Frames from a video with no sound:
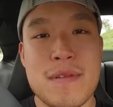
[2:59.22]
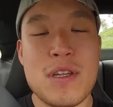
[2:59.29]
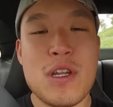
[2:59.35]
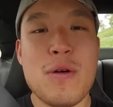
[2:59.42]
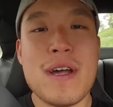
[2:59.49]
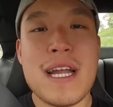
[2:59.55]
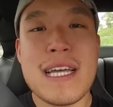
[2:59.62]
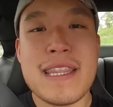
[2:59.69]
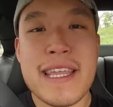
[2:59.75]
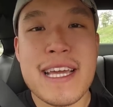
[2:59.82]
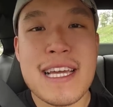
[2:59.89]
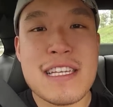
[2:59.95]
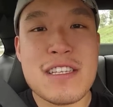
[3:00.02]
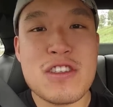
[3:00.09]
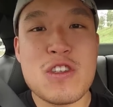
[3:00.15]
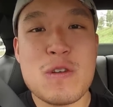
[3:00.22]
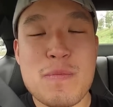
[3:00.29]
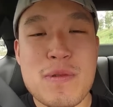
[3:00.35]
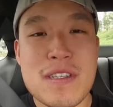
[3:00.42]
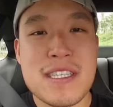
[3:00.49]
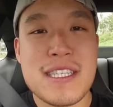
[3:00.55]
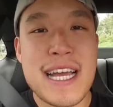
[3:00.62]
know what I think is
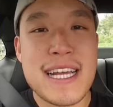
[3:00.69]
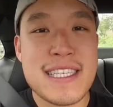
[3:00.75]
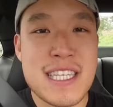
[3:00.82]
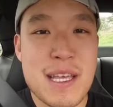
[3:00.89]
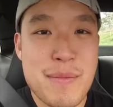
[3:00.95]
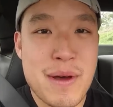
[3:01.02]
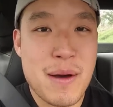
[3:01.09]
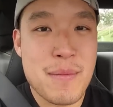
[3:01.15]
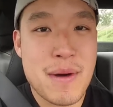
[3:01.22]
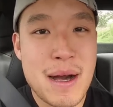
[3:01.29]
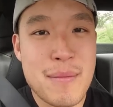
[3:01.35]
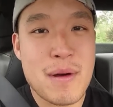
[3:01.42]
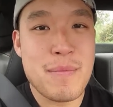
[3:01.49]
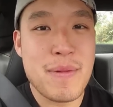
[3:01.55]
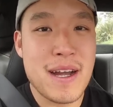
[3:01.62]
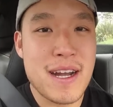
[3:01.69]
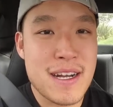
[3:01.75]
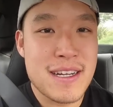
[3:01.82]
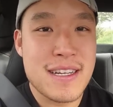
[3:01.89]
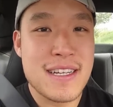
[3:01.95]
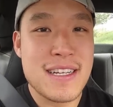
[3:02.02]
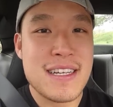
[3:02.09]
super sexy about Mama Bear?
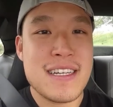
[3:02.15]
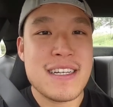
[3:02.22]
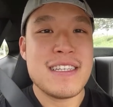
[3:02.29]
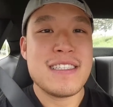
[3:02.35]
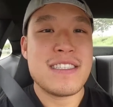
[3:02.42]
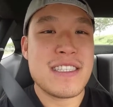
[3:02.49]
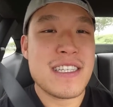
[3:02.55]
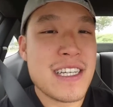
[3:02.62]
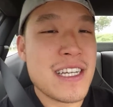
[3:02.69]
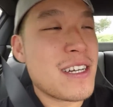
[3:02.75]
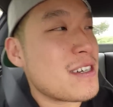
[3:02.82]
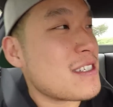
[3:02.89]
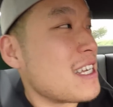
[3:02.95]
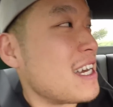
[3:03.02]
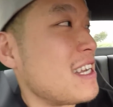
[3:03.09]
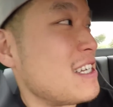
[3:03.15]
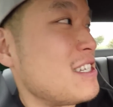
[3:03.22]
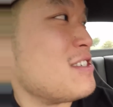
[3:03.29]
She knows how to